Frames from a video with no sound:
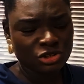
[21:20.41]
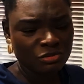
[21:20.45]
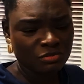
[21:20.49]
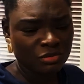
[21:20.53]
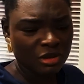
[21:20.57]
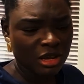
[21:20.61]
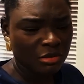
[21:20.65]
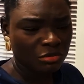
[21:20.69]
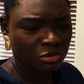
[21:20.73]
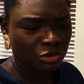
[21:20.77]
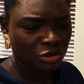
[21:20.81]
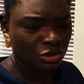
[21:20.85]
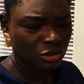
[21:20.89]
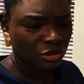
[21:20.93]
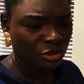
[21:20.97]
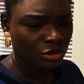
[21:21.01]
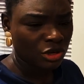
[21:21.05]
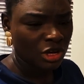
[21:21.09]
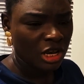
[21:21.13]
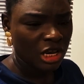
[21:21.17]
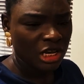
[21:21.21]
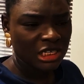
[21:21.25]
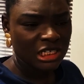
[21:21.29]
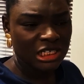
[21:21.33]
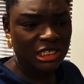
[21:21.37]
to be able to
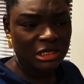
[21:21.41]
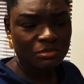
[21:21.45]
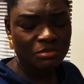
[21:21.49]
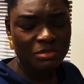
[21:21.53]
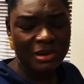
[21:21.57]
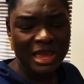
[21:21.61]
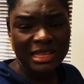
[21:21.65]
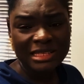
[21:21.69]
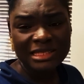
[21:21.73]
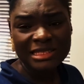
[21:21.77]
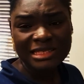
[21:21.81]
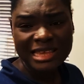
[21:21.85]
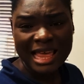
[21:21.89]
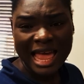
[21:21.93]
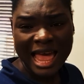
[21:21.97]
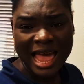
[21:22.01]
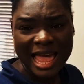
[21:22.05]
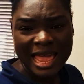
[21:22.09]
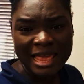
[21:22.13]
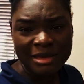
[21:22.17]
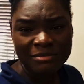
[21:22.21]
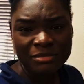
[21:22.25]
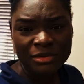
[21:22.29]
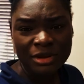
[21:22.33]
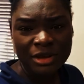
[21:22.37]
spend
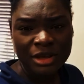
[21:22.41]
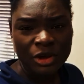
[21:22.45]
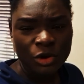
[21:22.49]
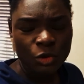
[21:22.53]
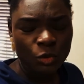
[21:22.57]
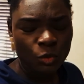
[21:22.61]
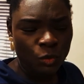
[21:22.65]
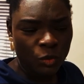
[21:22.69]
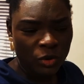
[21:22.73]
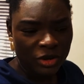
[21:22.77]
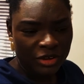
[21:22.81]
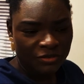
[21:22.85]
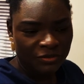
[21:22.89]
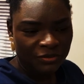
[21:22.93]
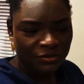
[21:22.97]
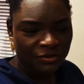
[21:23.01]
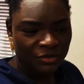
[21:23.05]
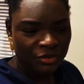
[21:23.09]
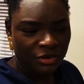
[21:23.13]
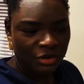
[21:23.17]
time with